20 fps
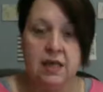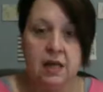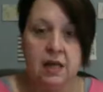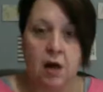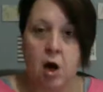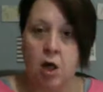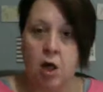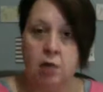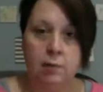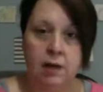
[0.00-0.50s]

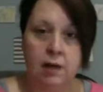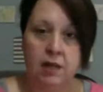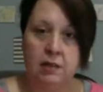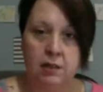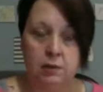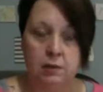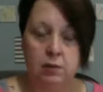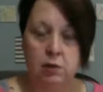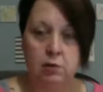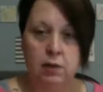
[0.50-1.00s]
automatically
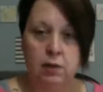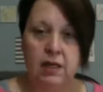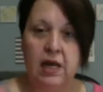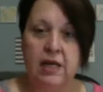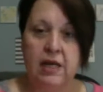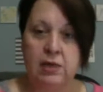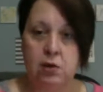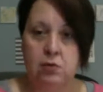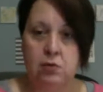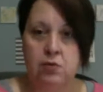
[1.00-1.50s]
went away. I
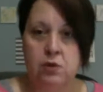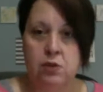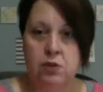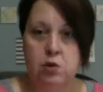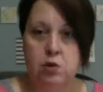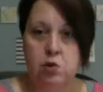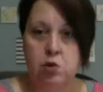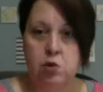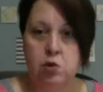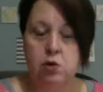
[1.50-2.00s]
don't
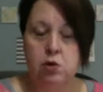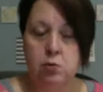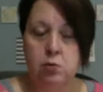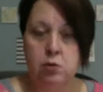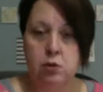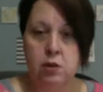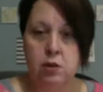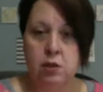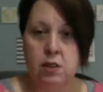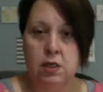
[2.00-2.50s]
snore no
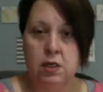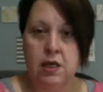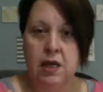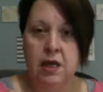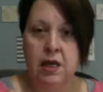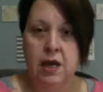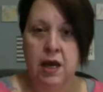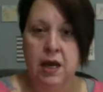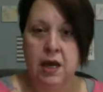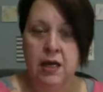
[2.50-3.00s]
more.
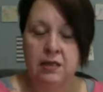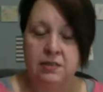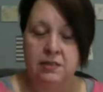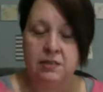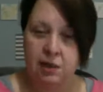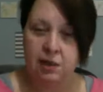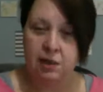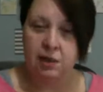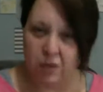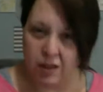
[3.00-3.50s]
And I was
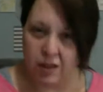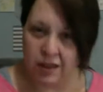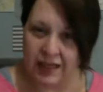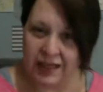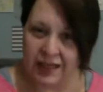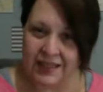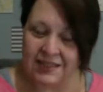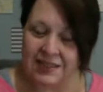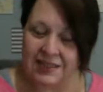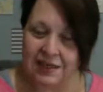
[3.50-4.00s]
like, really? I
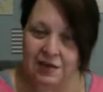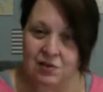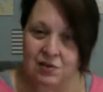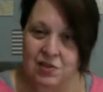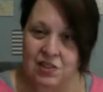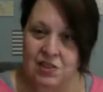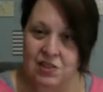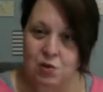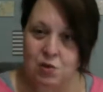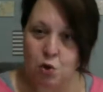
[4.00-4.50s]
said, I don't
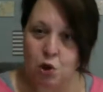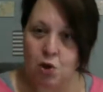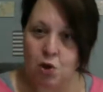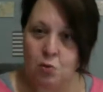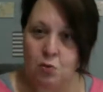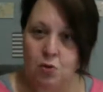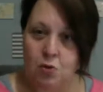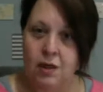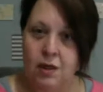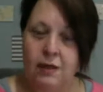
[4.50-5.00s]
snore no
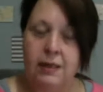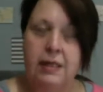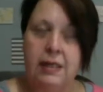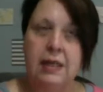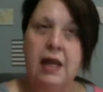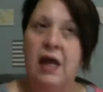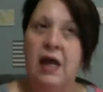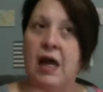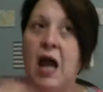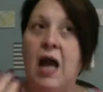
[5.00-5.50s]
more. And
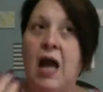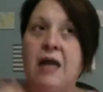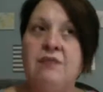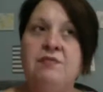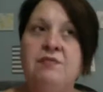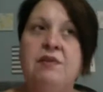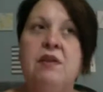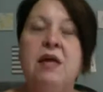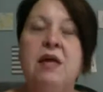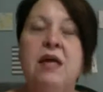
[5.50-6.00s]
I
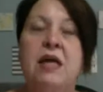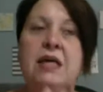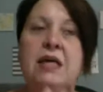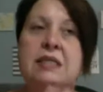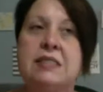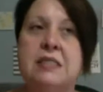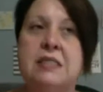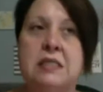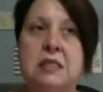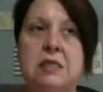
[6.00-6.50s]
feel like I could
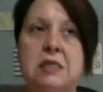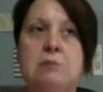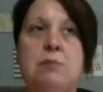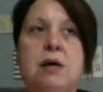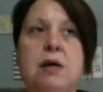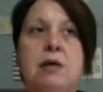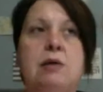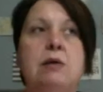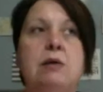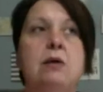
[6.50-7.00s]
sleep
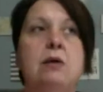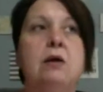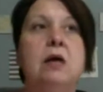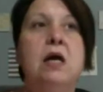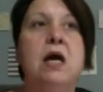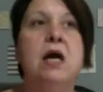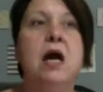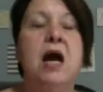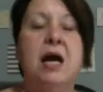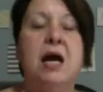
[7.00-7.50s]
better.
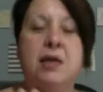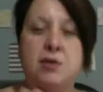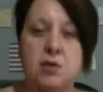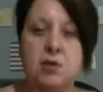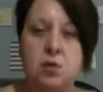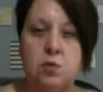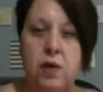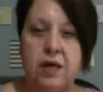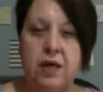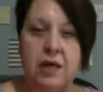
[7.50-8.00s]
I used to
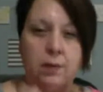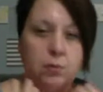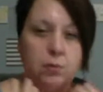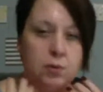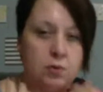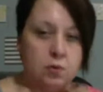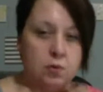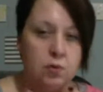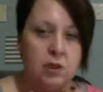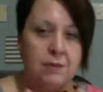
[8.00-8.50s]
wake up with
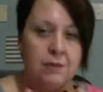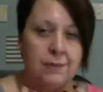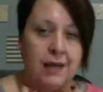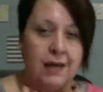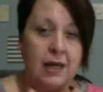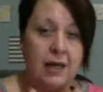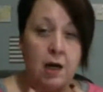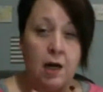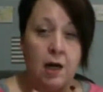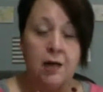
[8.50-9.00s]
really bad
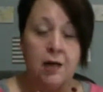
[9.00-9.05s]
cotton